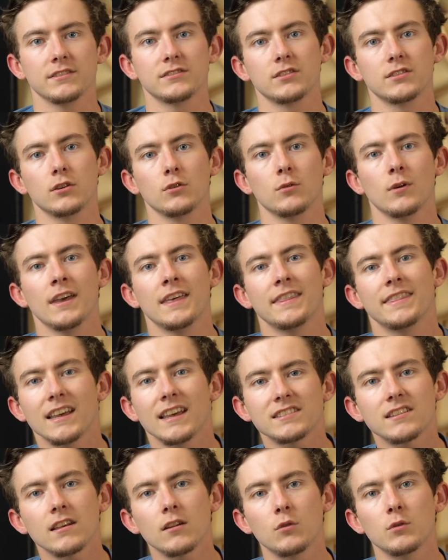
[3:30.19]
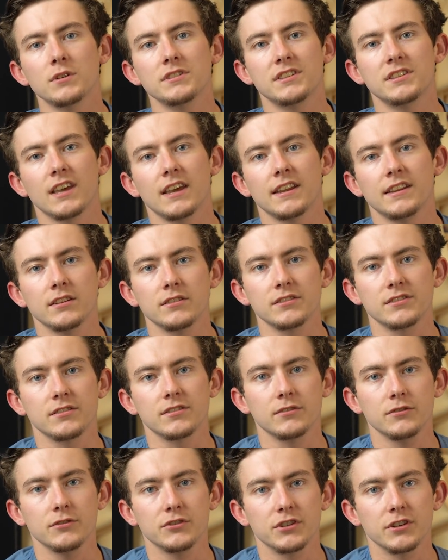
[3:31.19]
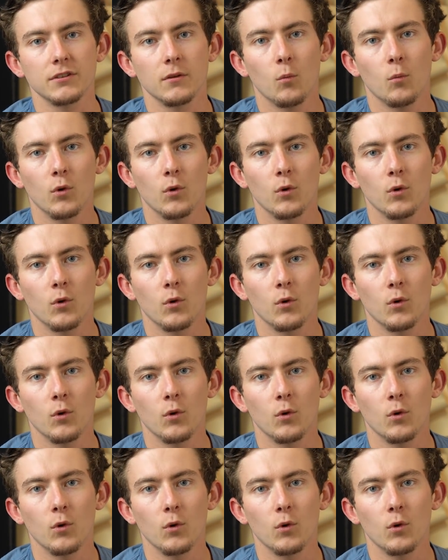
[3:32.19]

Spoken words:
So that's not always the ideal solution.